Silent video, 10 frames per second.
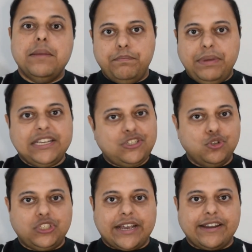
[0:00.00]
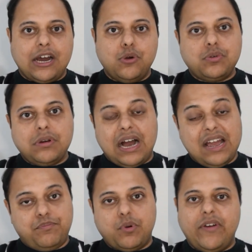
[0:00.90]
Please do check it out. I
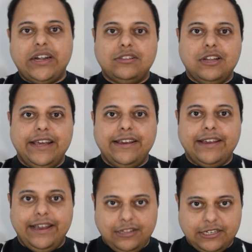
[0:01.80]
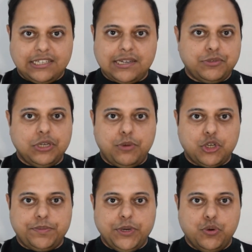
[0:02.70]
have provided the link in the description
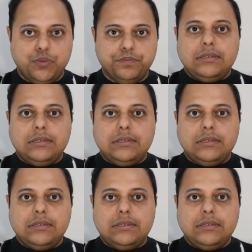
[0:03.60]
box below.